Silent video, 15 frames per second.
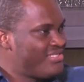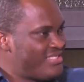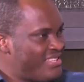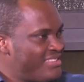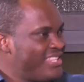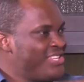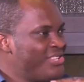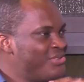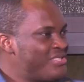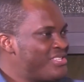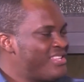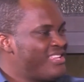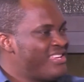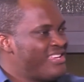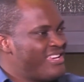that they're
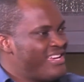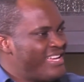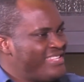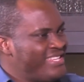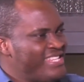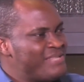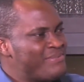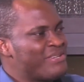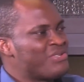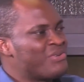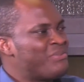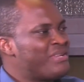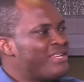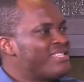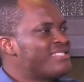using. Are there any
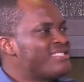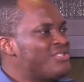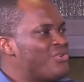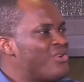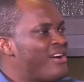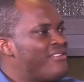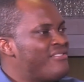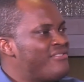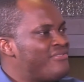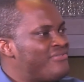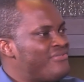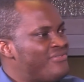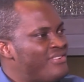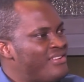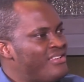special plans you
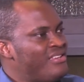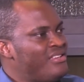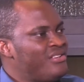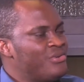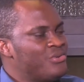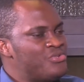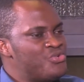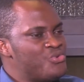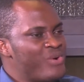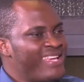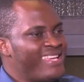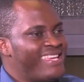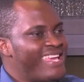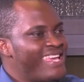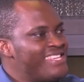have, to
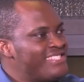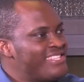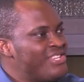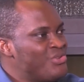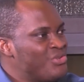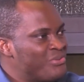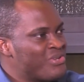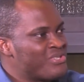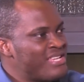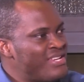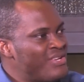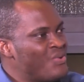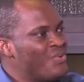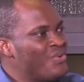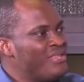engage the youth? Because I
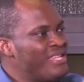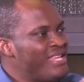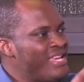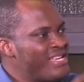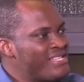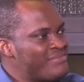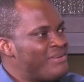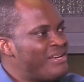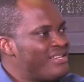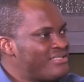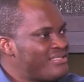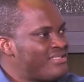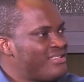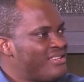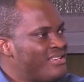know in years
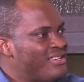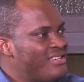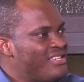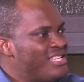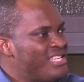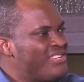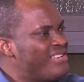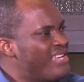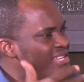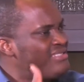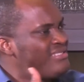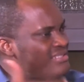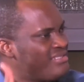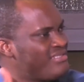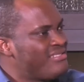past, you had
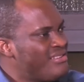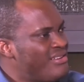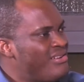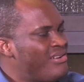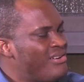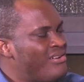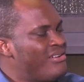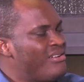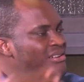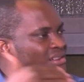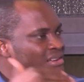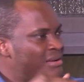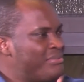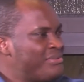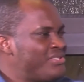
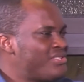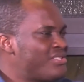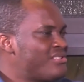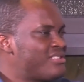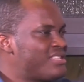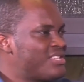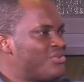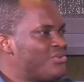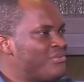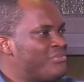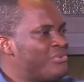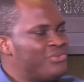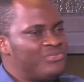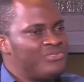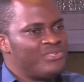competitions that you have
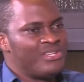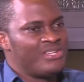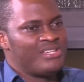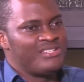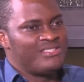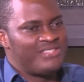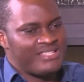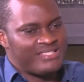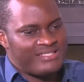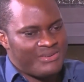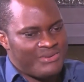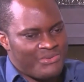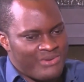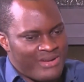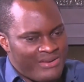put just
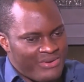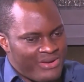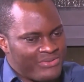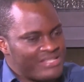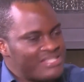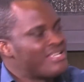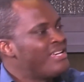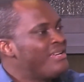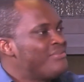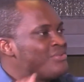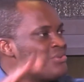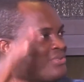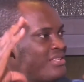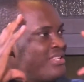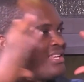around the time
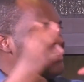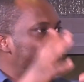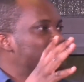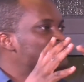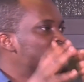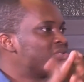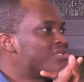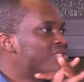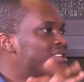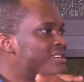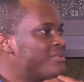so that they can focus on the